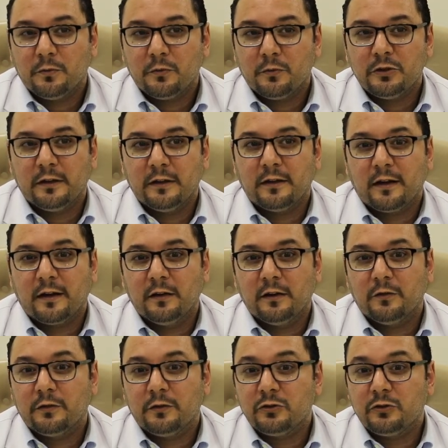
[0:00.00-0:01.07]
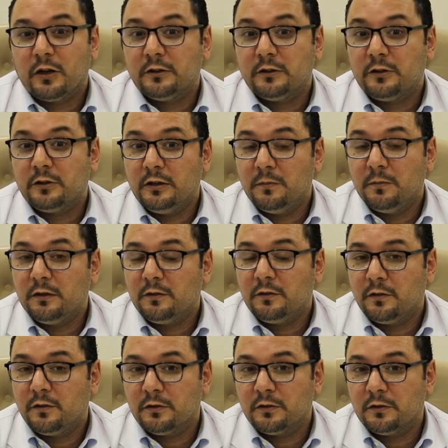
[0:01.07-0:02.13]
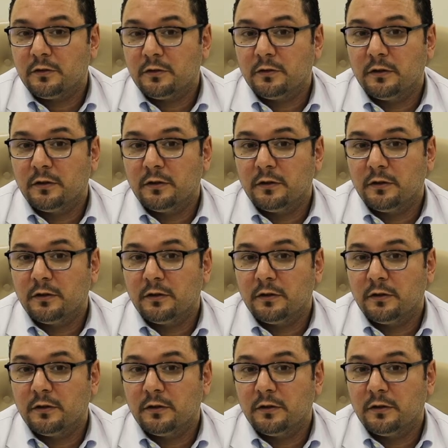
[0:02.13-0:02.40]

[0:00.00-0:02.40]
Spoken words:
which is a kind of surgical treatment for